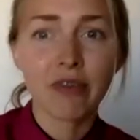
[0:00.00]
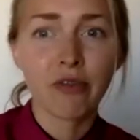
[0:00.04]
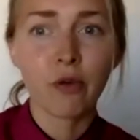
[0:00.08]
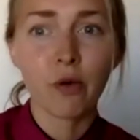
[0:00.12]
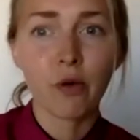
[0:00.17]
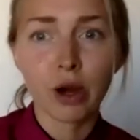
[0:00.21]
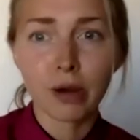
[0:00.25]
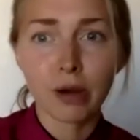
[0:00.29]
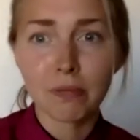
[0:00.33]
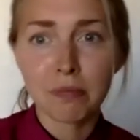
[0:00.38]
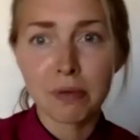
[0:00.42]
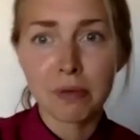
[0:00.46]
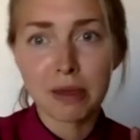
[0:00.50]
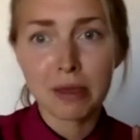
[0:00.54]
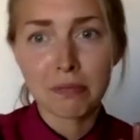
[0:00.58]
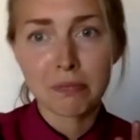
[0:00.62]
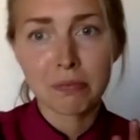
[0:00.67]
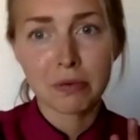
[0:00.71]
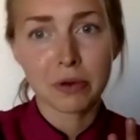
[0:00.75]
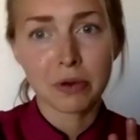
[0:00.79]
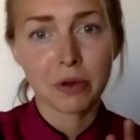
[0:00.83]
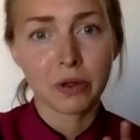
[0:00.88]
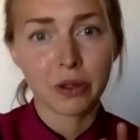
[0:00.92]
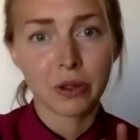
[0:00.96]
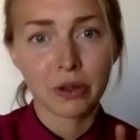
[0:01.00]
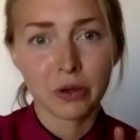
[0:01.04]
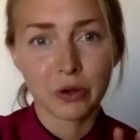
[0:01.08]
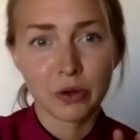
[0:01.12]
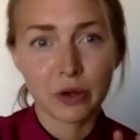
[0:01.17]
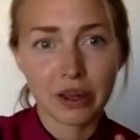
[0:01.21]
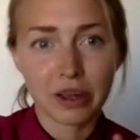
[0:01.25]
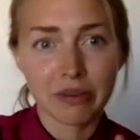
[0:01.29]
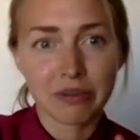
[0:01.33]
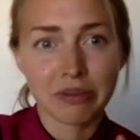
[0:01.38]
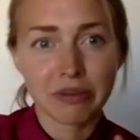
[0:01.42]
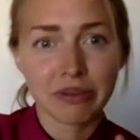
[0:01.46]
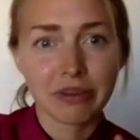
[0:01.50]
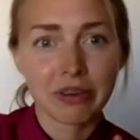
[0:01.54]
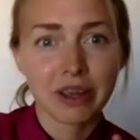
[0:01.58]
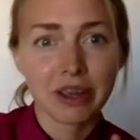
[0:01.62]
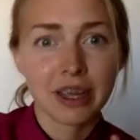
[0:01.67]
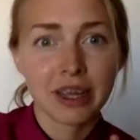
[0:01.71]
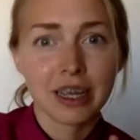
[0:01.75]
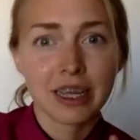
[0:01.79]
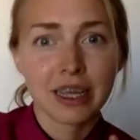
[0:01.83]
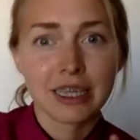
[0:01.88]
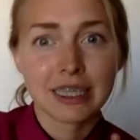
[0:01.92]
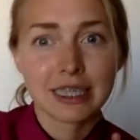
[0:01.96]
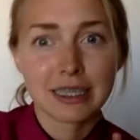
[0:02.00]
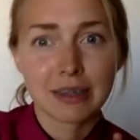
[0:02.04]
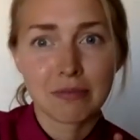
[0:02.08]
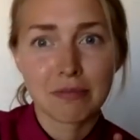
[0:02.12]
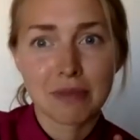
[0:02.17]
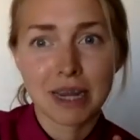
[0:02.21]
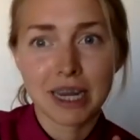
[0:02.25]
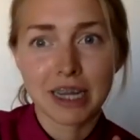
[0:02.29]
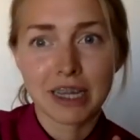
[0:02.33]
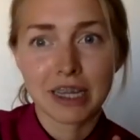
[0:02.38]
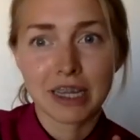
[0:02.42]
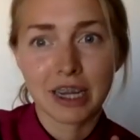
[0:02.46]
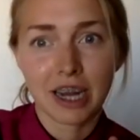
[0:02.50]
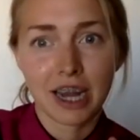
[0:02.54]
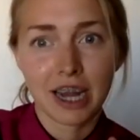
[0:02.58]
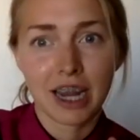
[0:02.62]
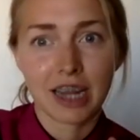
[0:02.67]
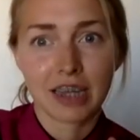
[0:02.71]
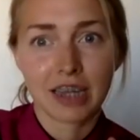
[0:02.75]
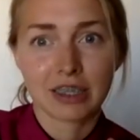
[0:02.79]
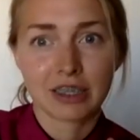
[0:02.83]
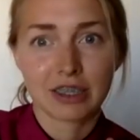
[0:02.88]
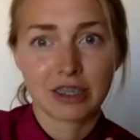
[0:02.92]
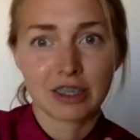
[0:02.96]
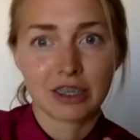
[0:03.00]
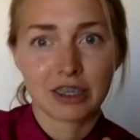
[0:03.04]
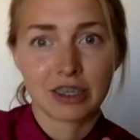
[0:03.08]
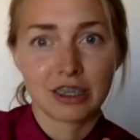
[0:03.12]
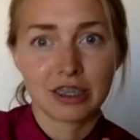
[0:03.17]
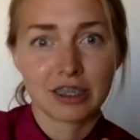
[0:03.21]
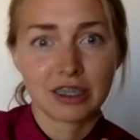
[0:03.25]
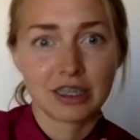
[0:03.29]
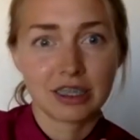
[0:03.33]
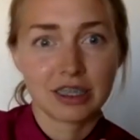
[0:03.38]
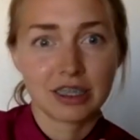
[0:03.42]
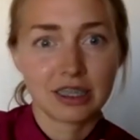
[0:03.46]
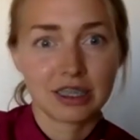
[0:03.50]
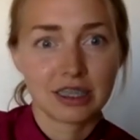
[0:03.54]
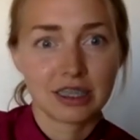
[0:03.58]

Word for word: four people who have submitted their answers.